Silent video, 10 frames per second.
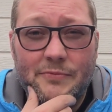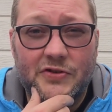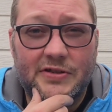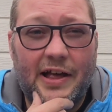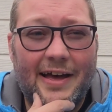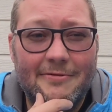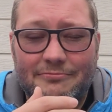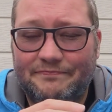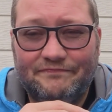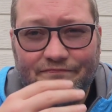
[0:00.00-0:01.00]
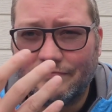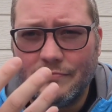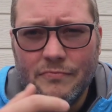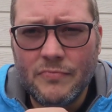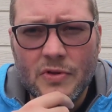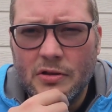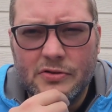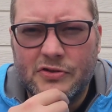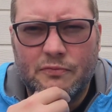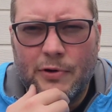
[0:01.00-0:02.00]
just like
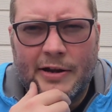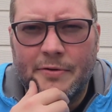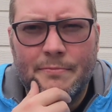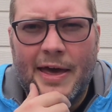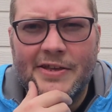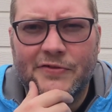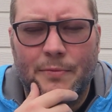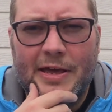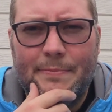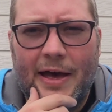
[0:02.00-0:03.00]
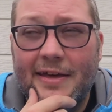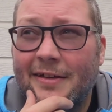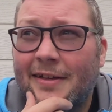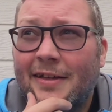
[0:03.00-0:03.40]
random mates from eBay.